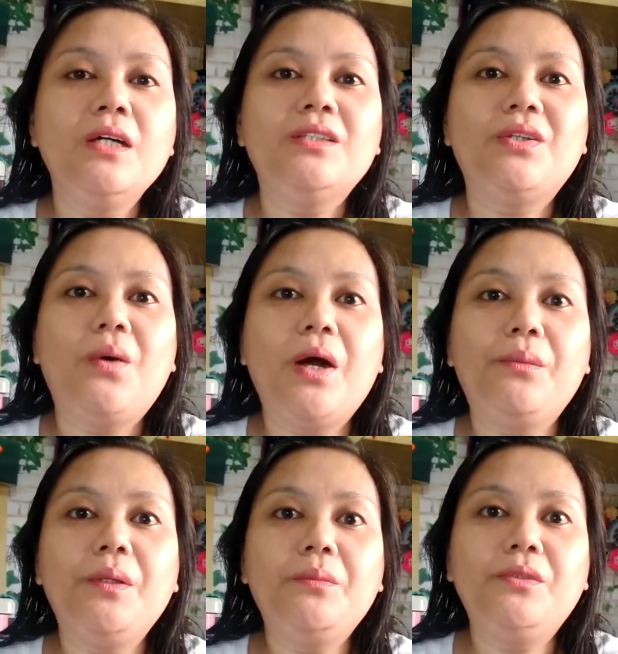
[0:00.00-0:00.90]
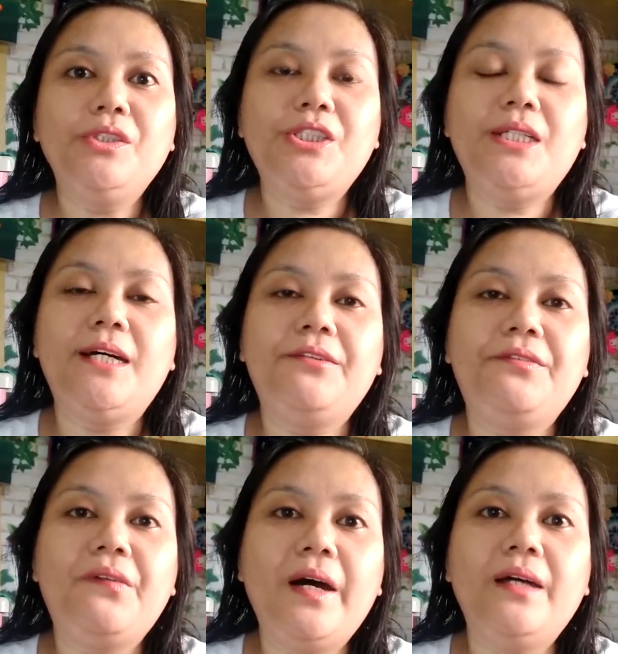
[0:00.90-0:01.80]
So I will merge that
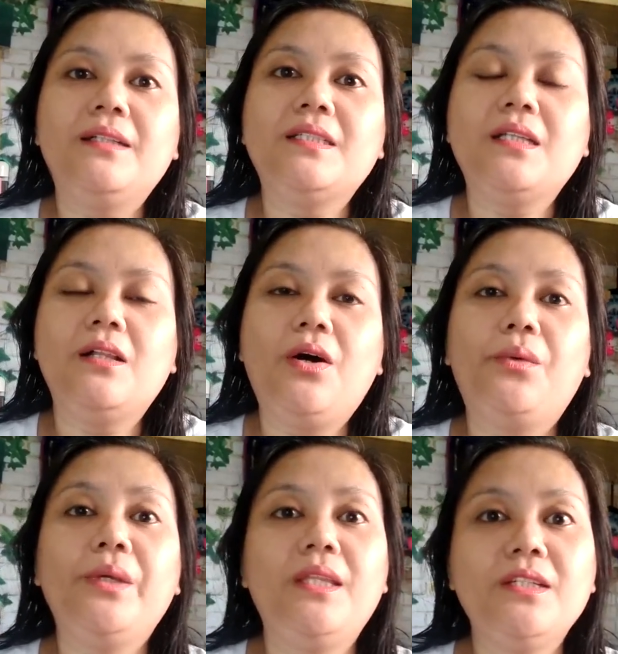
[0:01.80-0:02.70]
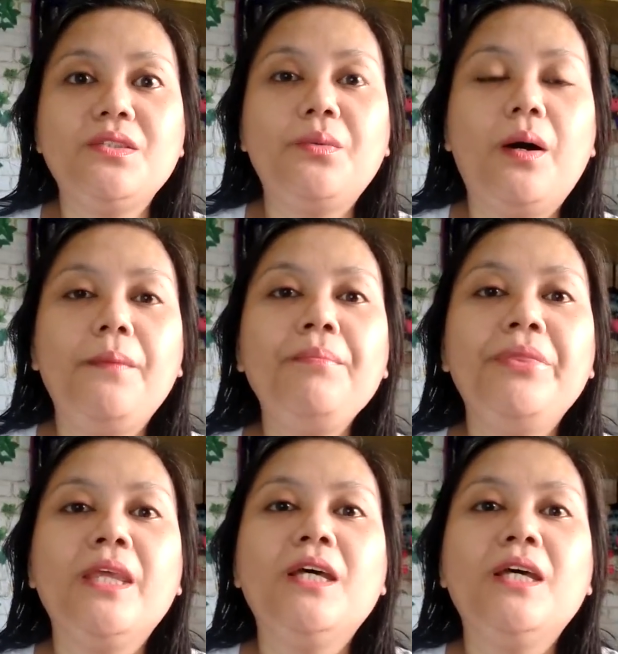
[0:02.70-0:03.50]
files along with this one.